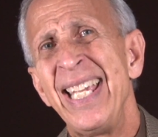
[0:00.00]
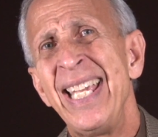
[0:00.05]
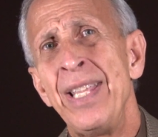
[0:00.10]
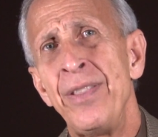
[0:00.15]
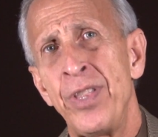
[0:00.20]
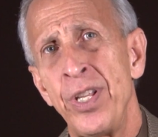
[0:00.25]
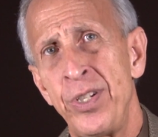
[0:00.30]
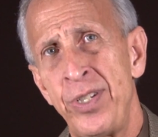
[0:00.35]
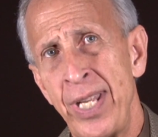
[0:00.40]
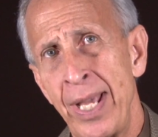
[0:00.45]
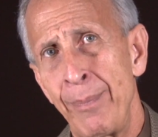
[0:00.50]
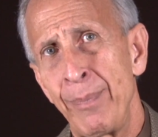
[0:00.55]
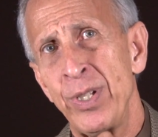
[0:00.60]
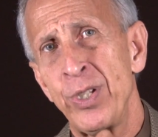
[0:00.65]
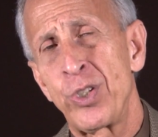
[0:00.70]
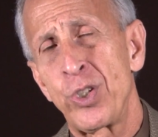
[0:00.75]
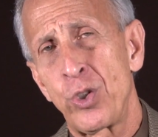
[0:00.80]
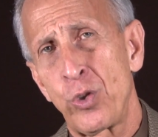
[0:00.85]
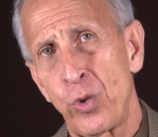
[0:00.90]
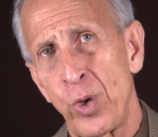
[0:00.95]
in the
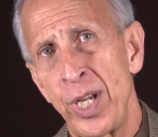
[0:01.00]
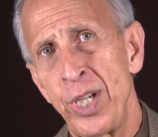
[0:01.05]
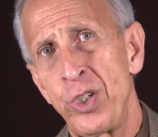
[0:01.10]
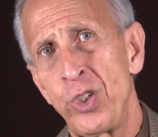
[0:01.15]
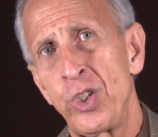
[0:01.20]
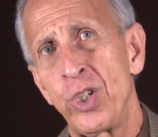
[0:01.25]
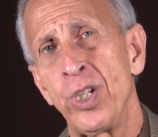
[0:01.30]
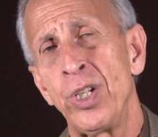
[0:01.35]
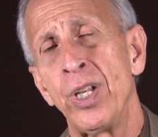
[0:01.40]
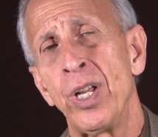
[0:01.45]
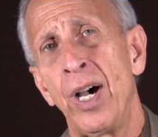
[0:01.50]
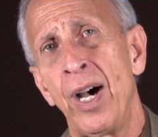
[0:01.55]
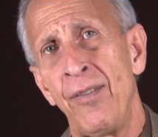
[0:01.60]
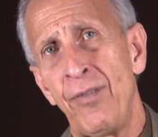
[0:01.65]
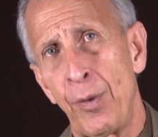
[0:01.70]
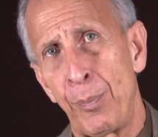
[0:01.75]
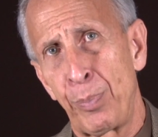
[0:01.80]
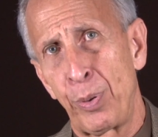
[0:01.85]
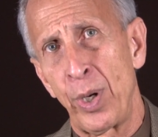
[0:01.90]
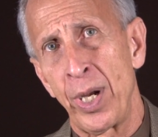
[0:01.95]
demonstration
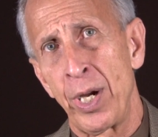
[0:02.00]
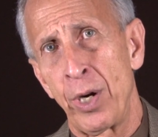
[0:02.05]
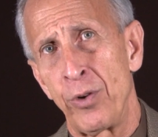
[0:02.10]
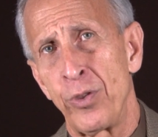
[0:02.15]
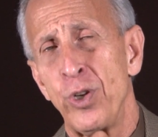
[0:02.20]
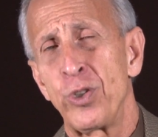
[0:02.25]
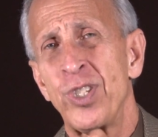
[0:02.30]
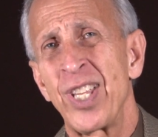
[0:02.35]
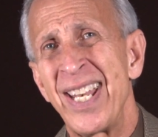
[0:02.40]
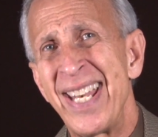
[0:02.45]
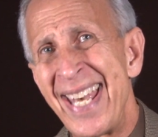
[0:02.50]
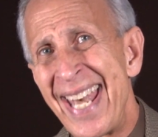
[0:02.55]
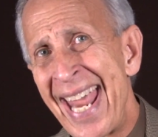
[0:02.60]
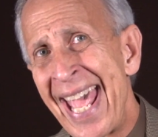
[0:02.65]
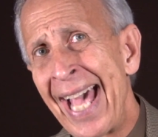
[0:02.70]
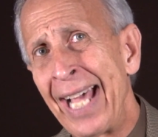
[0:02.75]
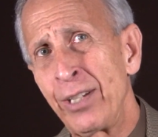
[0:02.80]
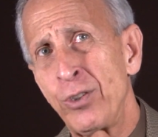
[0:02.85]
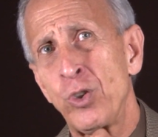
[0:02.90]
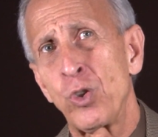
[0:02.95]
of a prayer. There's a
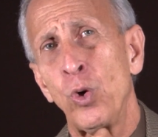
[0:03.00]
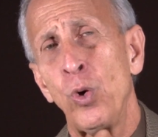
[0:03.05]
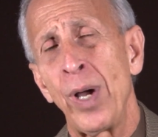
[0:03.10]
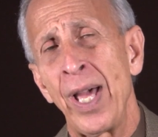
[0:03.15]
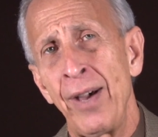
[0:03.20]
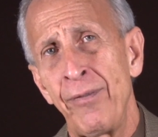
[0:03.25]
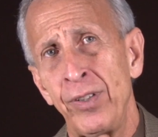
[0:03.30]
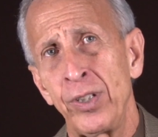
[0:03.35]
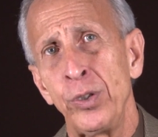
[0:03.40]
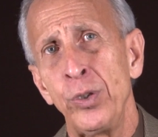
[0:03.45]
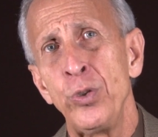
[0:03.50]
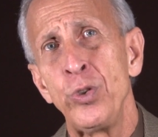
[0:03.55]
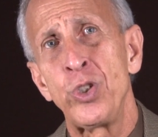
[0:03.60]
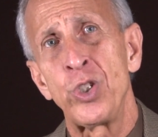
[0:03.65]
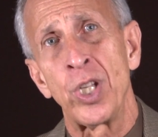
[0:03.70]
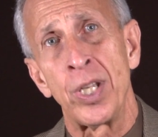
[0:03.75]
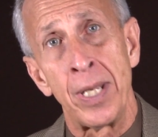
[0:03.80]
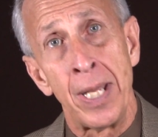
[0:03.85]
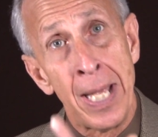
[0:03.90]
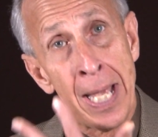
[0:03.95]
natural
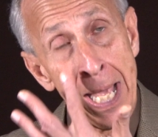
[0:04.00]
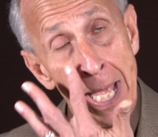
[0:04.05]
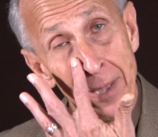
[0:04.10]
evolution.